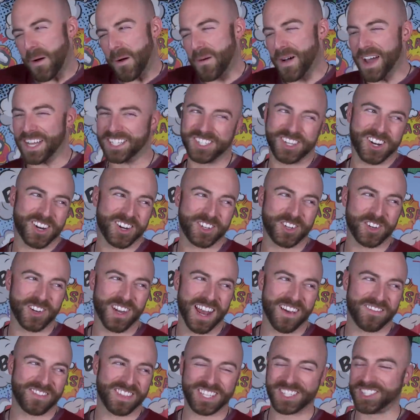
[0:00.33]
Oh, I sure do
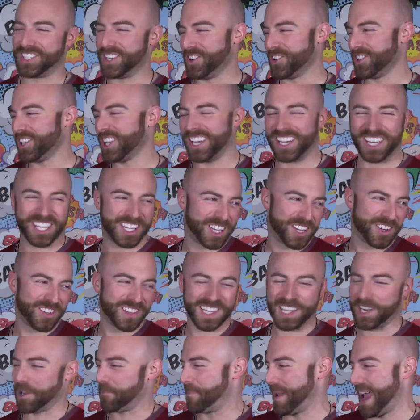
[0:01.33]
love the zoo. Look at the cute
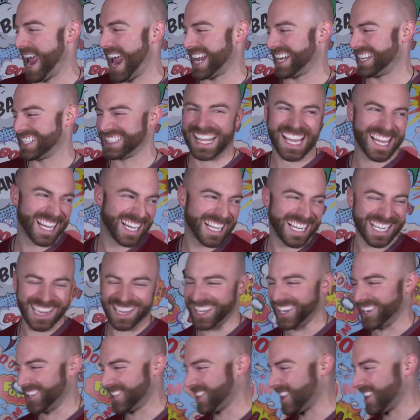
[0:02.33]
little pandas. I'm gonna get a little